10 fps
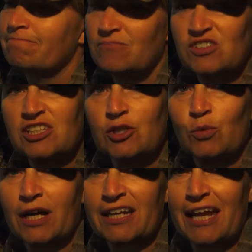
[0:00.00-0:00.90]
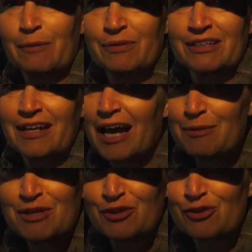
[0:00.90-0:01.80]
seeing what can happen. I'm
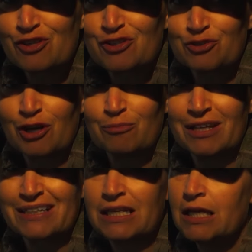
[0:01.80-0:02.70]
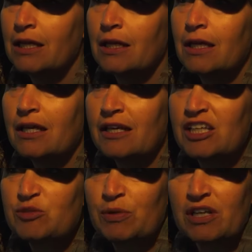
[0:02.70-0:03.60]
wearing this ground blind. It's
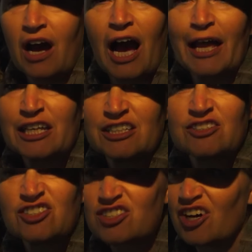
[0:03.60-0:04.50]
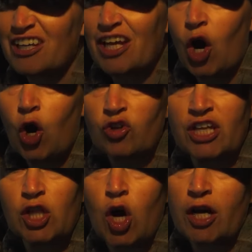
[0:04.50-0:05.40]
been hot and sunny all day
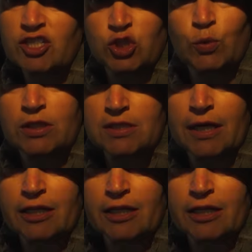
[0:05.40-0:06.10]
long until we decide to